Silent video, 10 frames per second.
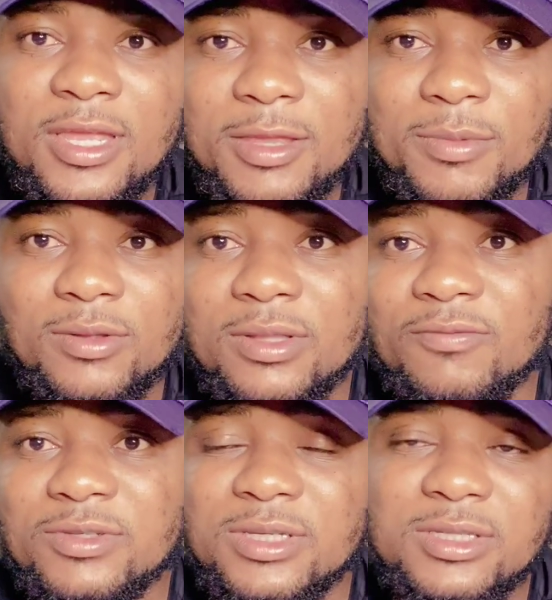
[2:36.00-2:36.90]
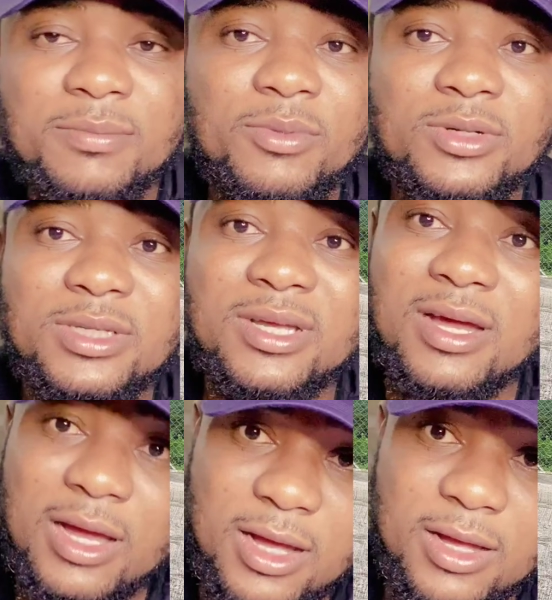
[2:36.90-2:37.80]
Emmanuella recently bought a
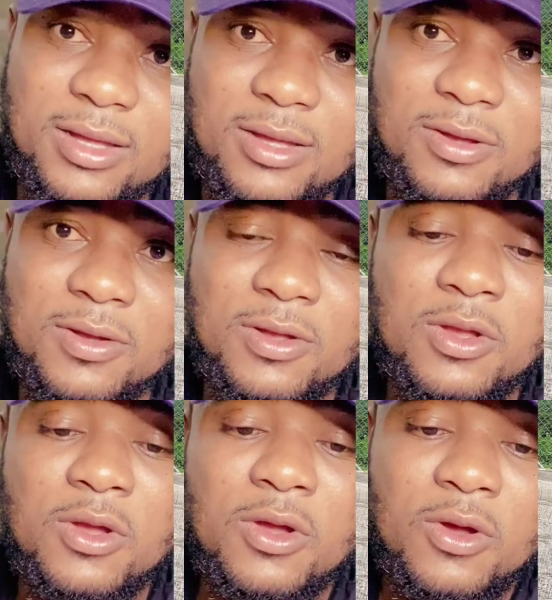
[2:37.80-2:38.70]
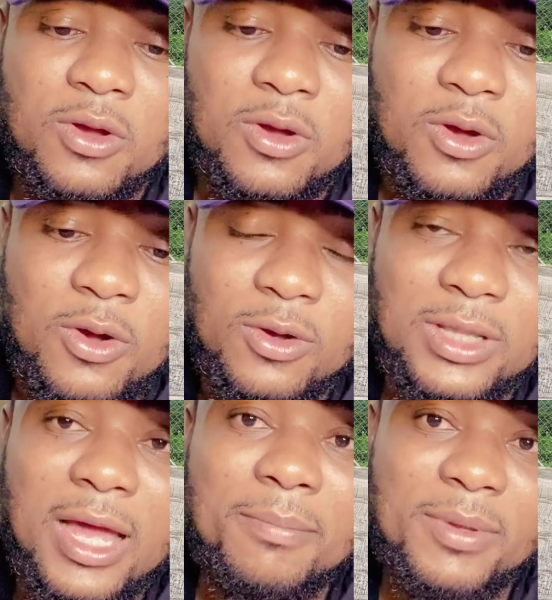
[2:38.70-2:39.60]
car on
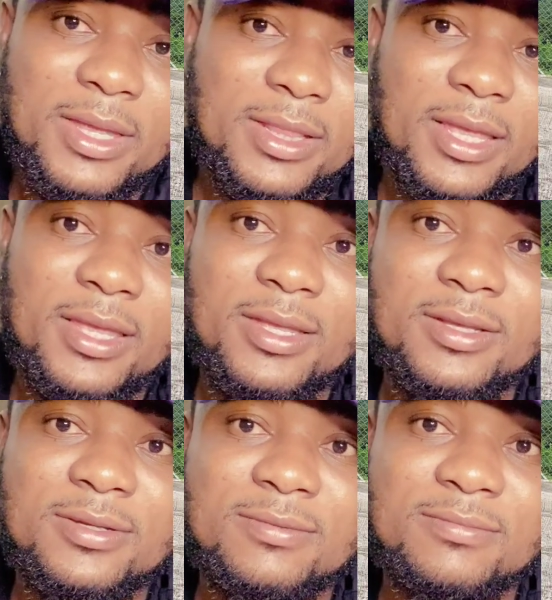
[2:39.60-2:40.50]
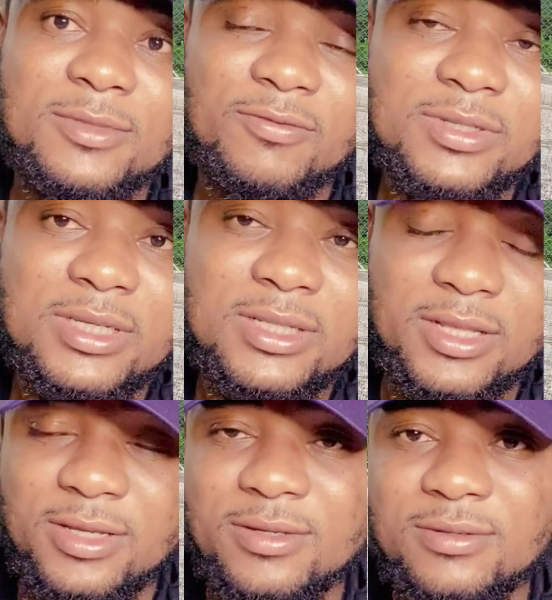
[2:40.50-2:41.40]
her birthday.
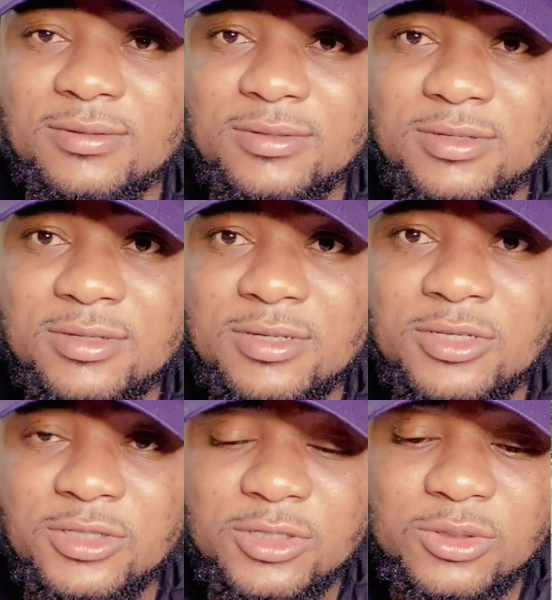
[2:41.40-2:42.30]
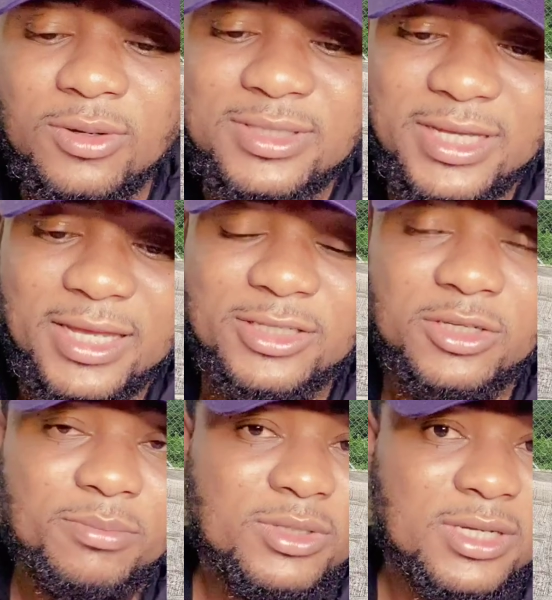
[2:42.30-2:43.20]
Recently, she turned 10,
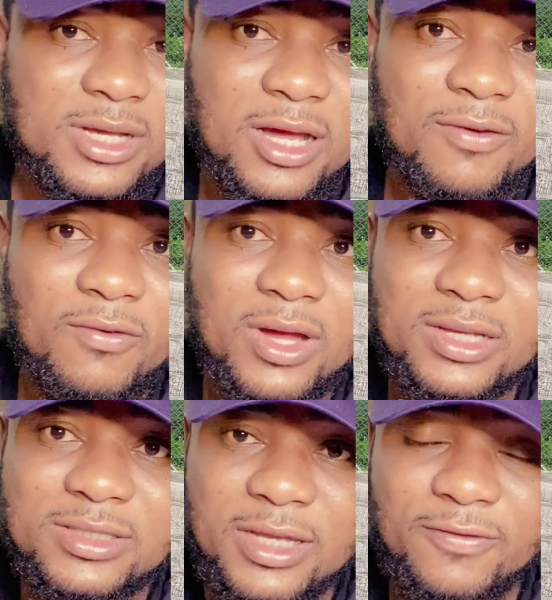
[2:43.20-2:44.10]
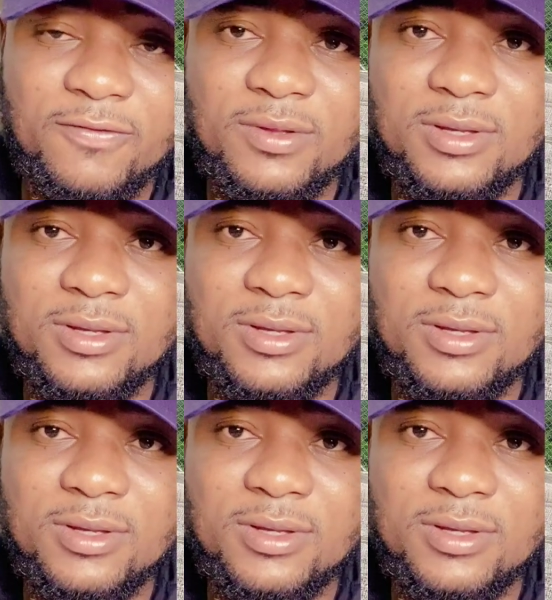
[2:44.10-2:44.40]
she bought a car for herself,